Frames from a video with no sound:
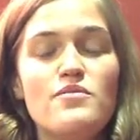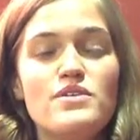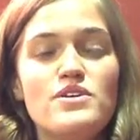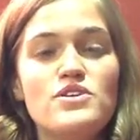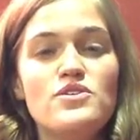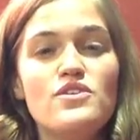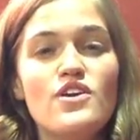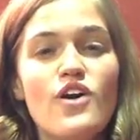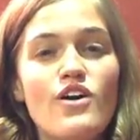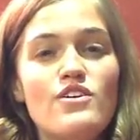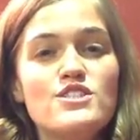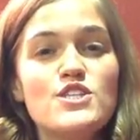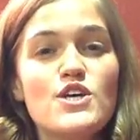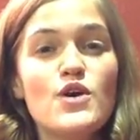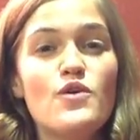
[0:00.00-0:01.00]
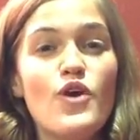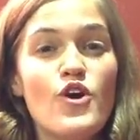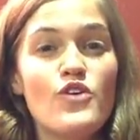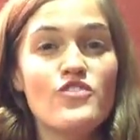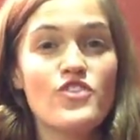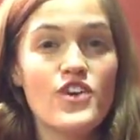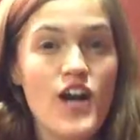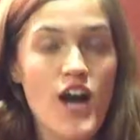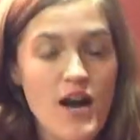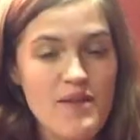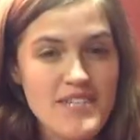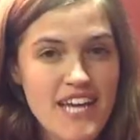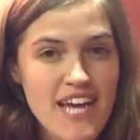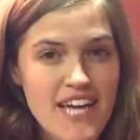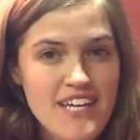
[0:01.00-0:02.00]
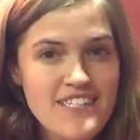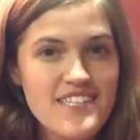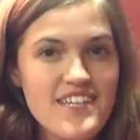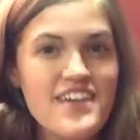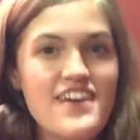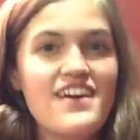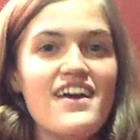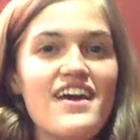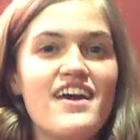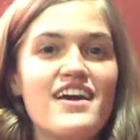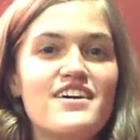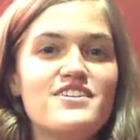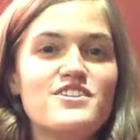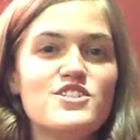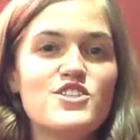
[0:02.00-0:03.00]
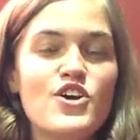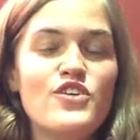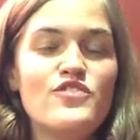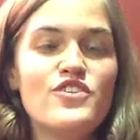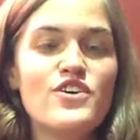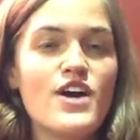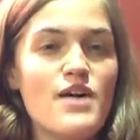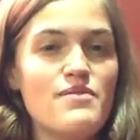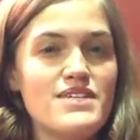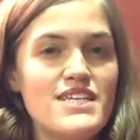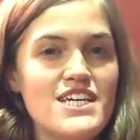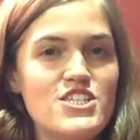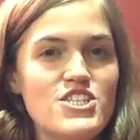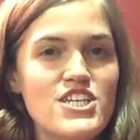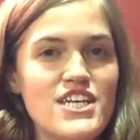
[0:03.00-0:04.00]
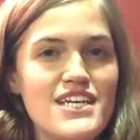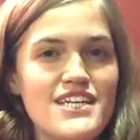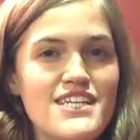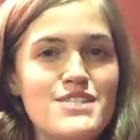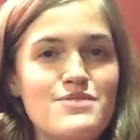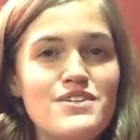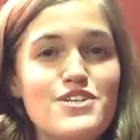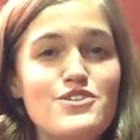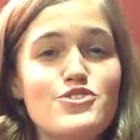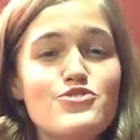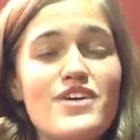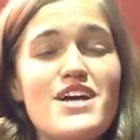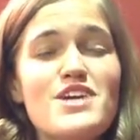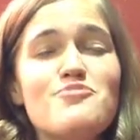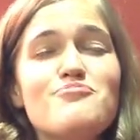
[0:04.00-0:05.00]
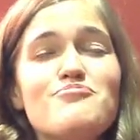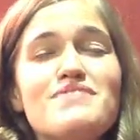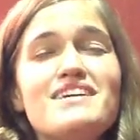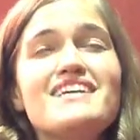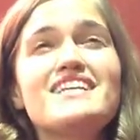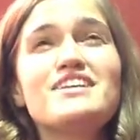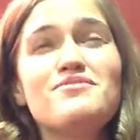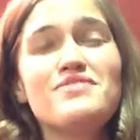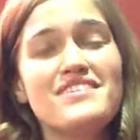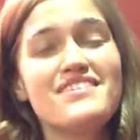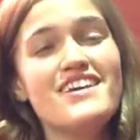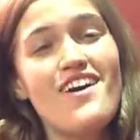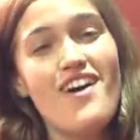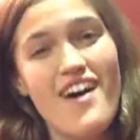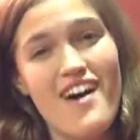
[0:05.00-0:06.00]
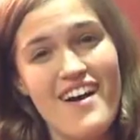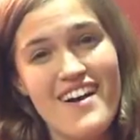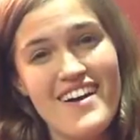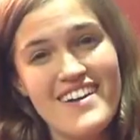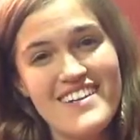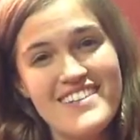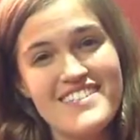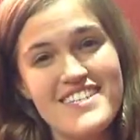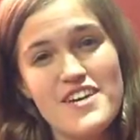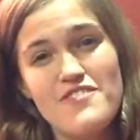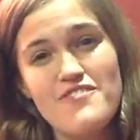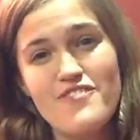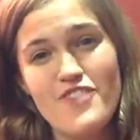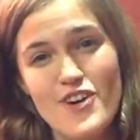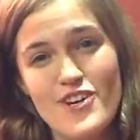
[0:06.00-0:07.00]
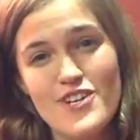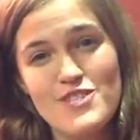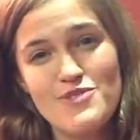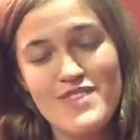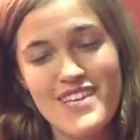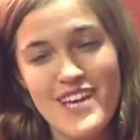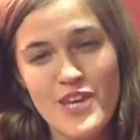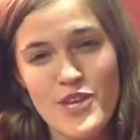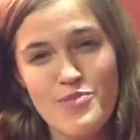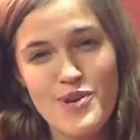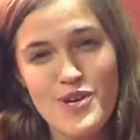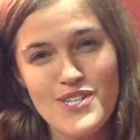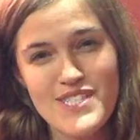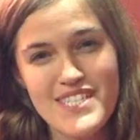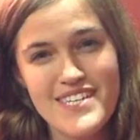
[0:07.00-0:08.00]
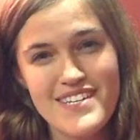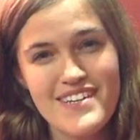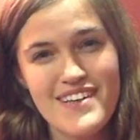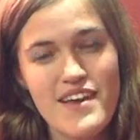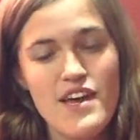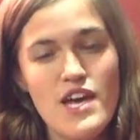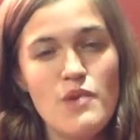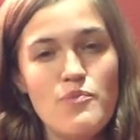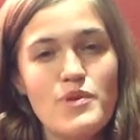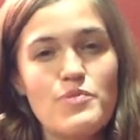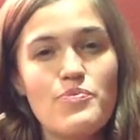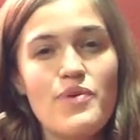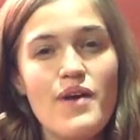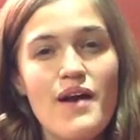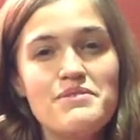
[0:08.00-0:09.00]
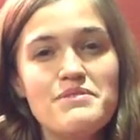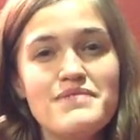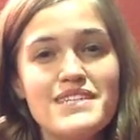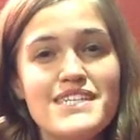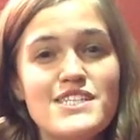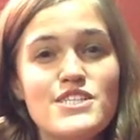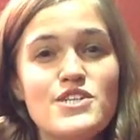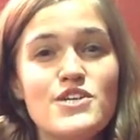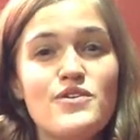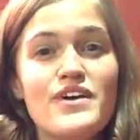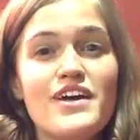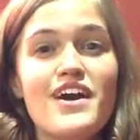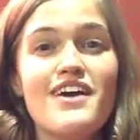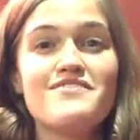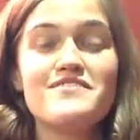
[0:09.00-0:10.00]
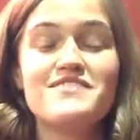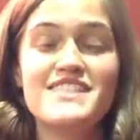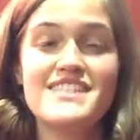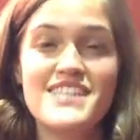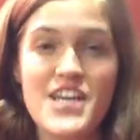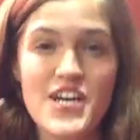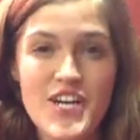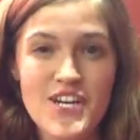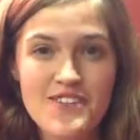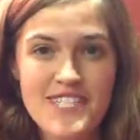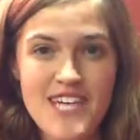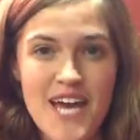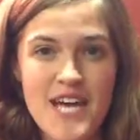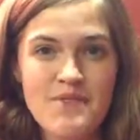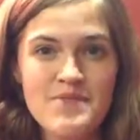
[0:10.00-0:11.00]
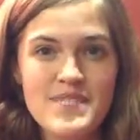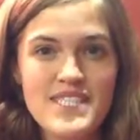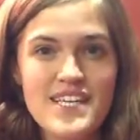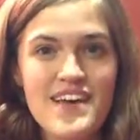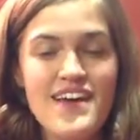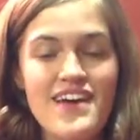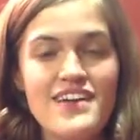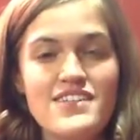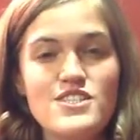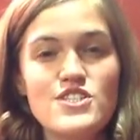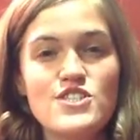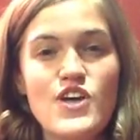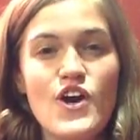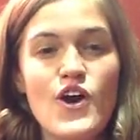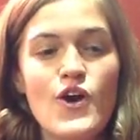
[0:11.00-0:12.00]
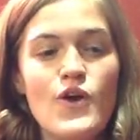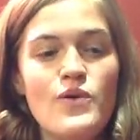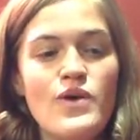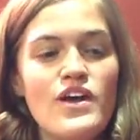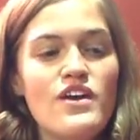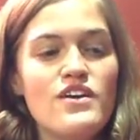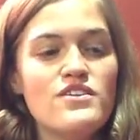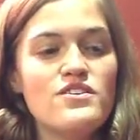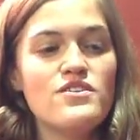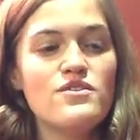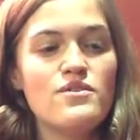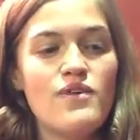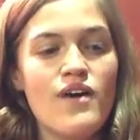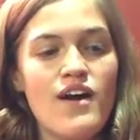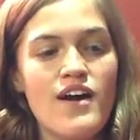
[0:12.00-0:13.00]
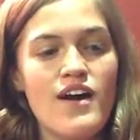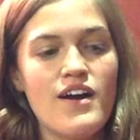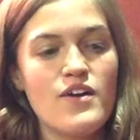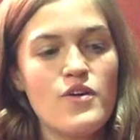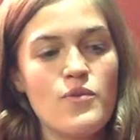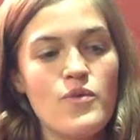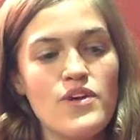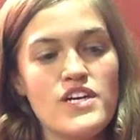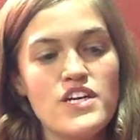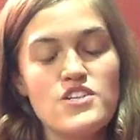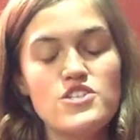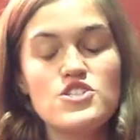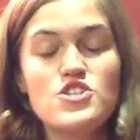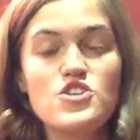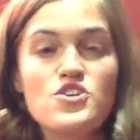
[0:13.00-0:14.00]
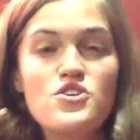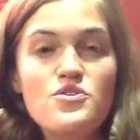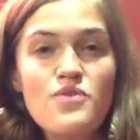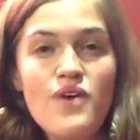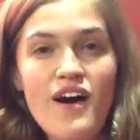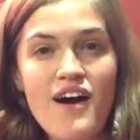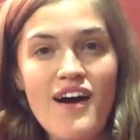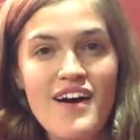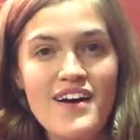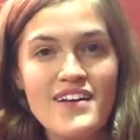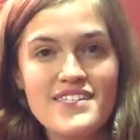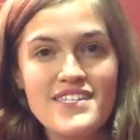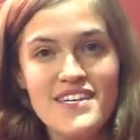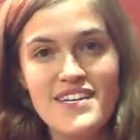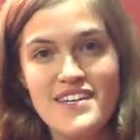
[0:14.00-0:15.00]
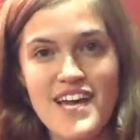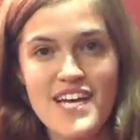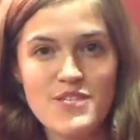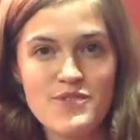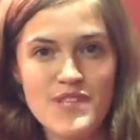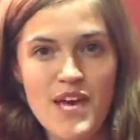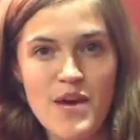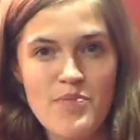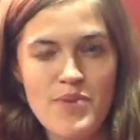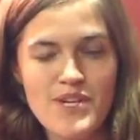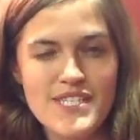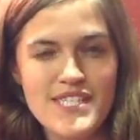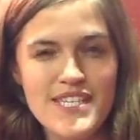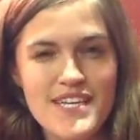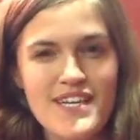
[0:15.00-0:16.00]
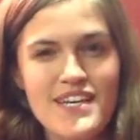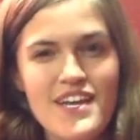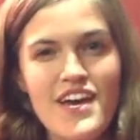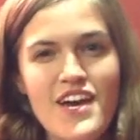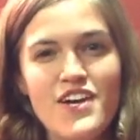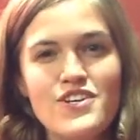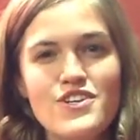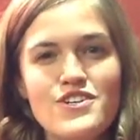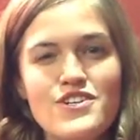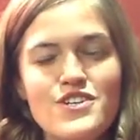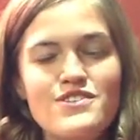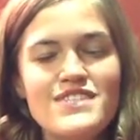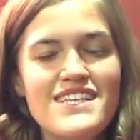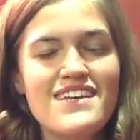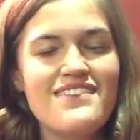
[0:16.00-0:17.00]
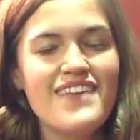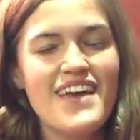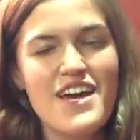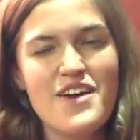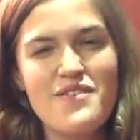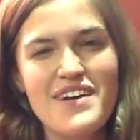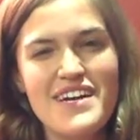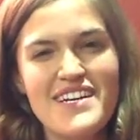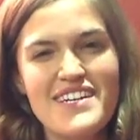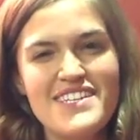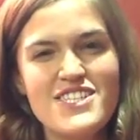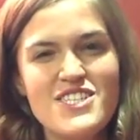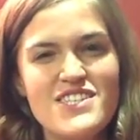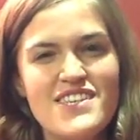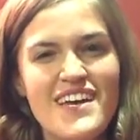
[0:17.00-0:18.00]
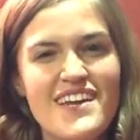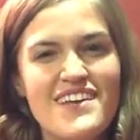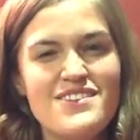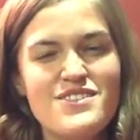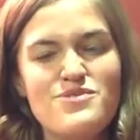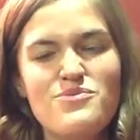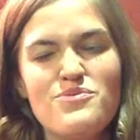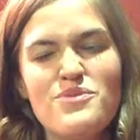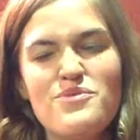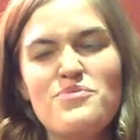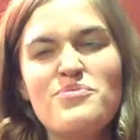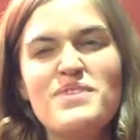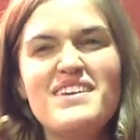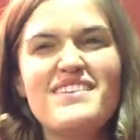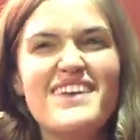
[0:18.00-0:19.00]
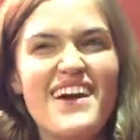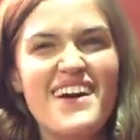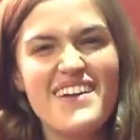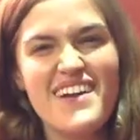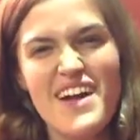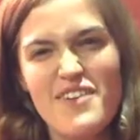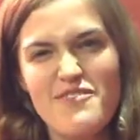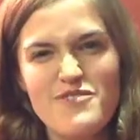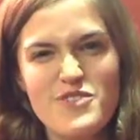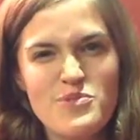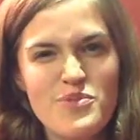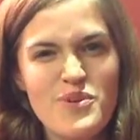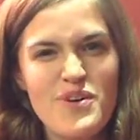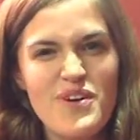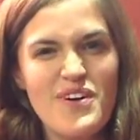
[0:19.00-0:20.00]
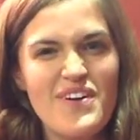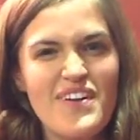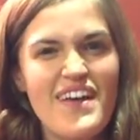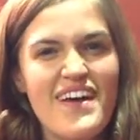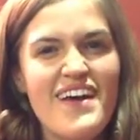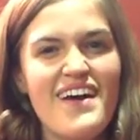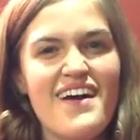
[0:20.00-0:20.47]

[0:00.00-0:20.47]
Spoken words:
You can also over-accommodate, and over-accommodation is when you're trying really, really hard to converge with the other person, but the problem is you're going off of stereotypes. And so you are working too hard to connect with that person. You're using language that is really uncomfortable.